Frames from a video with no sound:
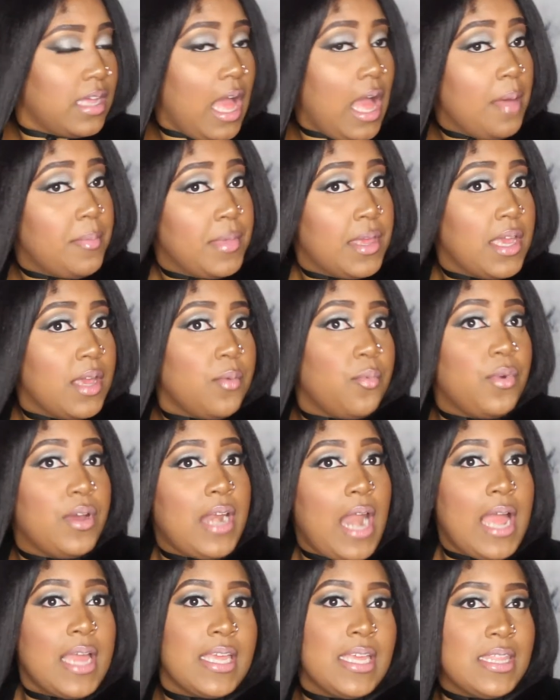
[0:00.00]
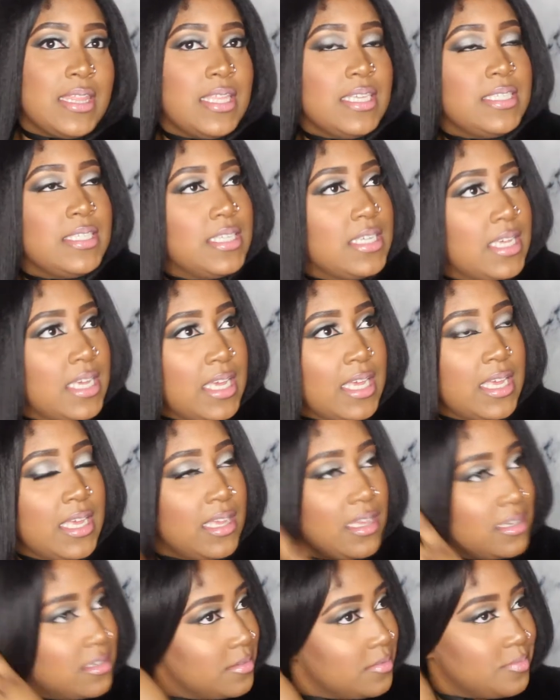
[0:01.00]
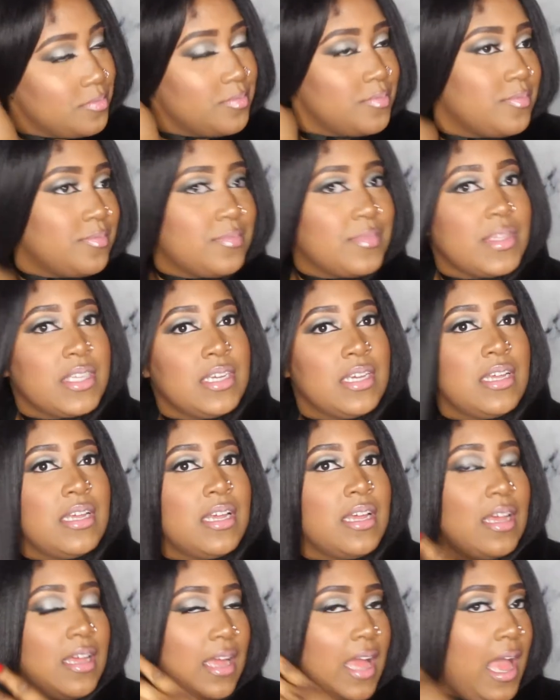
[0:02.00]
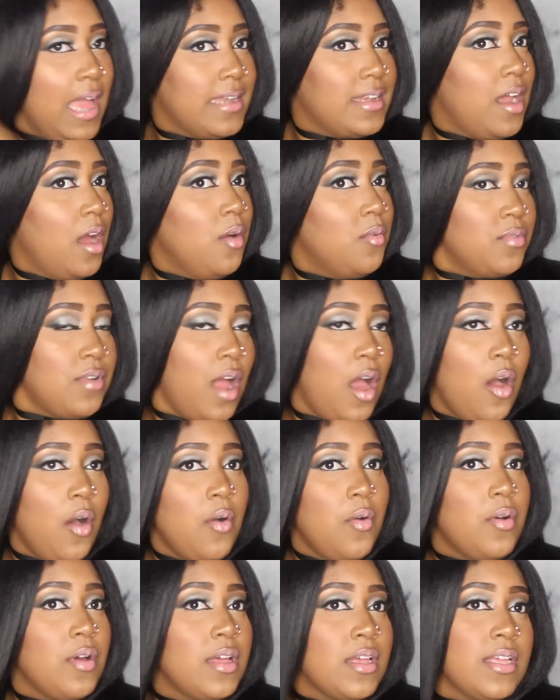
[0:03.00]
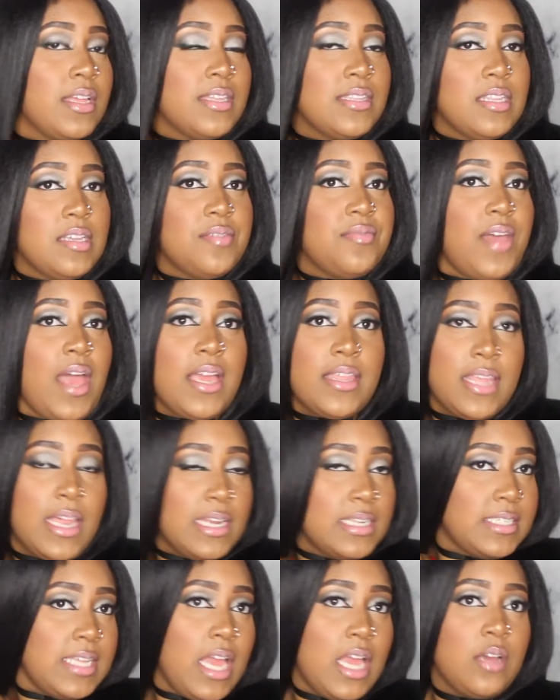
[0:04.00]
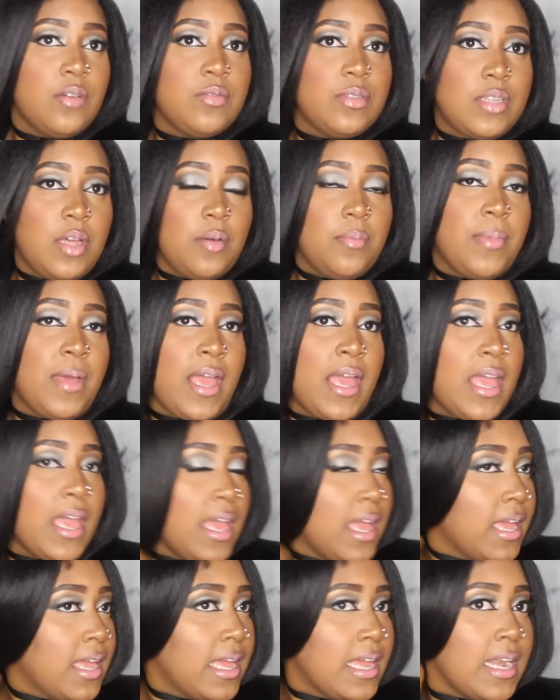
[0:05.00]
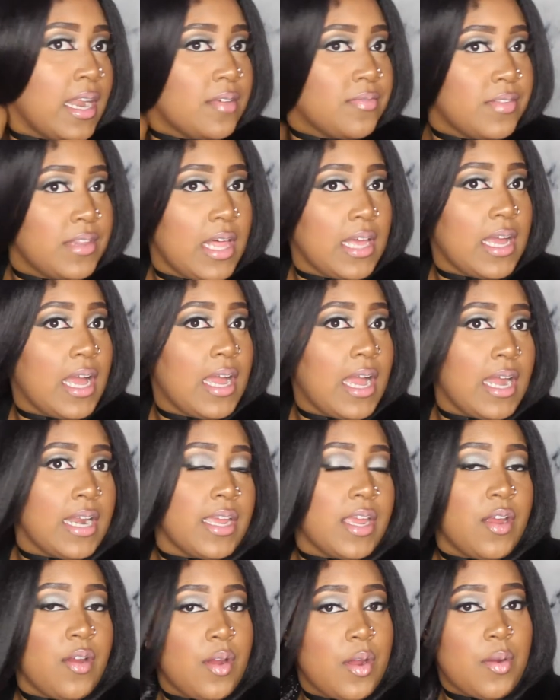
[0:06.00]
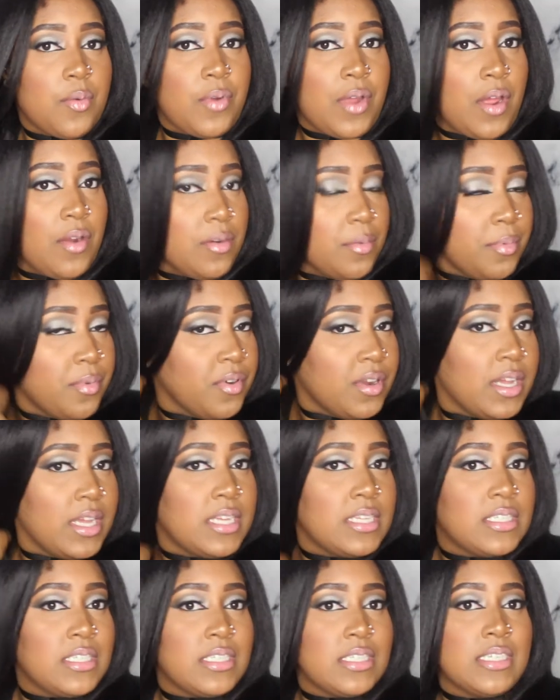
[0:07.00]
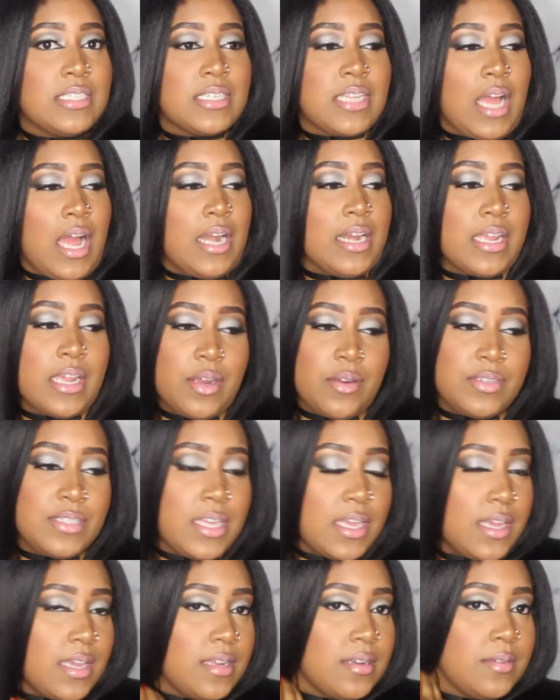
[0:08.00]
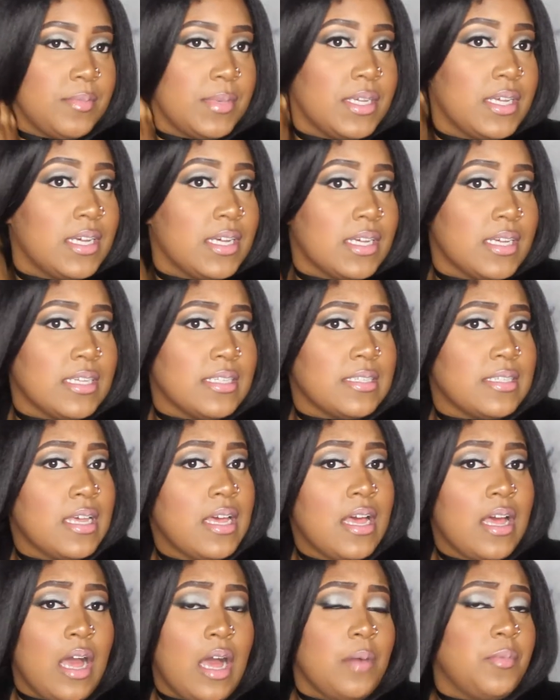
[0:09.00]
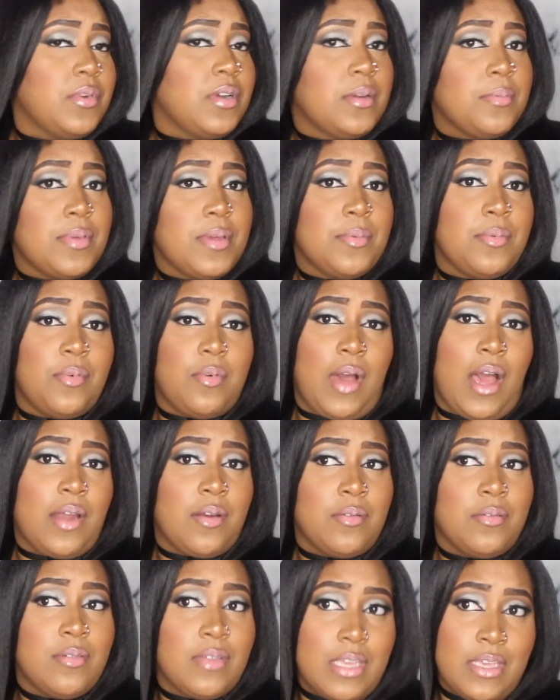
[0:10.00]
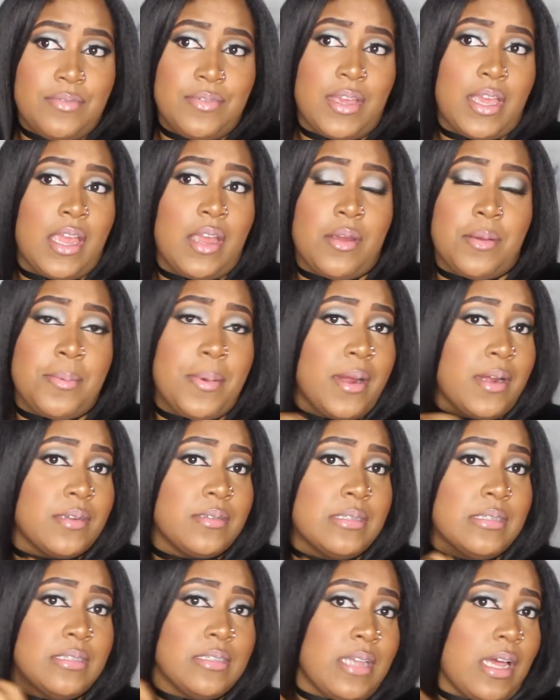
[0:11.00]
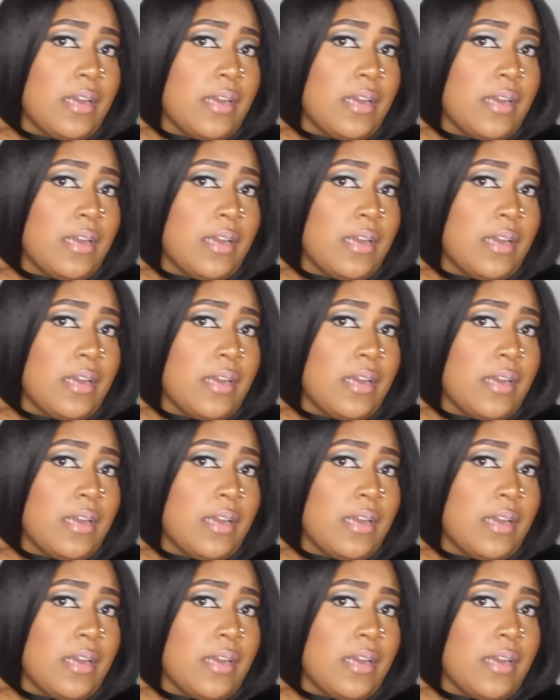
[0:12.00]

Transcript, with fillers: I mean, would I get this again? I don't know. The fact that it tangles so bad and I feel like I gotta carry around a brush is kind of irritating, because I'm one of the people, I don't even carry purses.